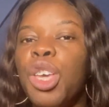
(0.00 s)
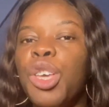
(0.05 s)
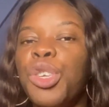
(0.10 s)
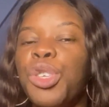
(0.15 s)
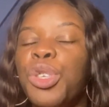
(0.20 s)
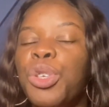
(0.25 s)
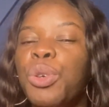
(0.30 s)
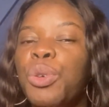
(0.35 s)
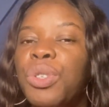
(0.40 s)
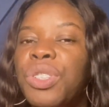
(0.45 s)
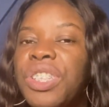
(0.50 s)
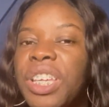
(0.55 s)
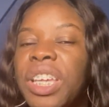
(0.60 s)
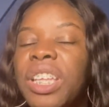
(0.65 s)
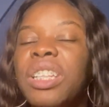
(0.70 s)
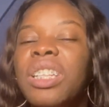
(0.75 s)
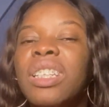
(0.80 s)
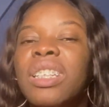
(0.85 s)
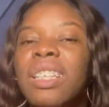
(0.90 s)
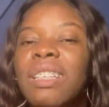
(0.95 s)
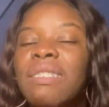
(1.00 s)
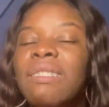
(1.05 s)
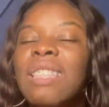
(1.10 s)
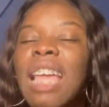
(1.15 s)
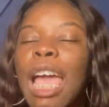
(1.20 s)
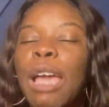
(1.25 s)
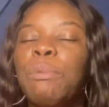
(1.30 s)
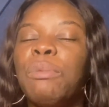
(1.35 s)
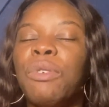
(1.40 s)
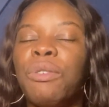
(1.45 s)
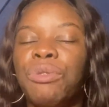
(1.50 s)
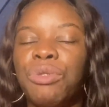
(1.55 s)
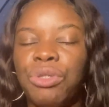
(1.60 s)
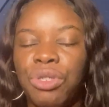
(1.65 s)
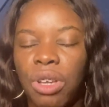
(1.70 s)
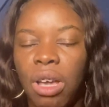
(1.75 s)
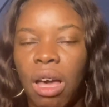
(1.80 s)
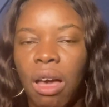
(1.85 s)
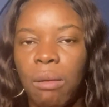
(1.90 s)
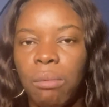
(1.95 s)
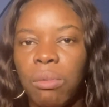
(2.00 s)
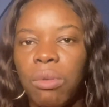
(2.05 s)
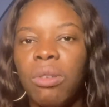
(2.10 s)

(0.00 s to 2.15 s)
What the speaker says: You did this type of job